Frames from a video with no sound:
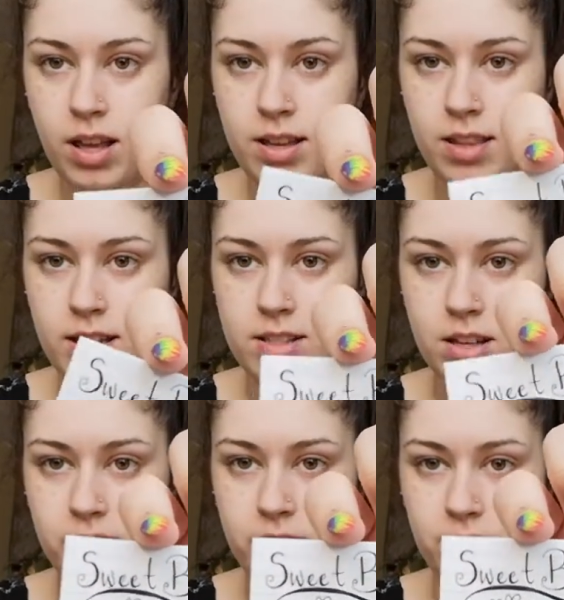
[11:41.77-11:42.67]
And that's
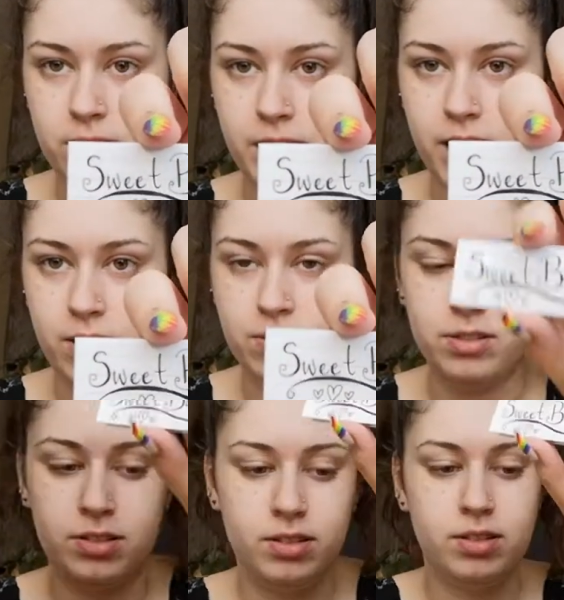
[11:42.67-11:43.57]
all cute now.
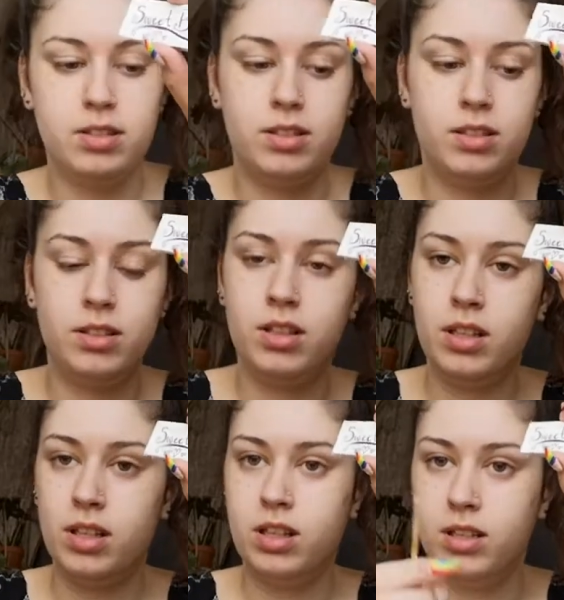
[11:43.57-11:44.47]

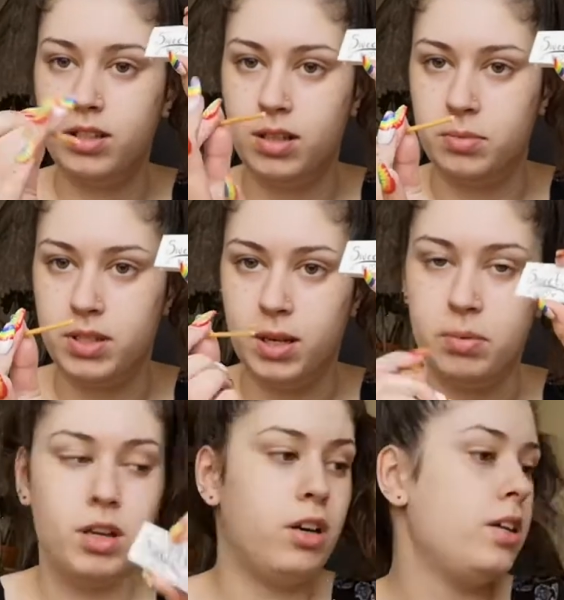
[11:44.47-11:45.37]
Time to tape
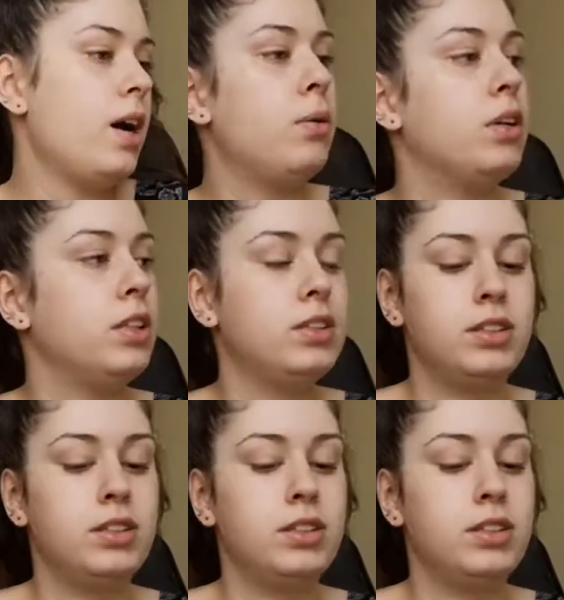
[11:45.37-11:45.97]
it on our dowel.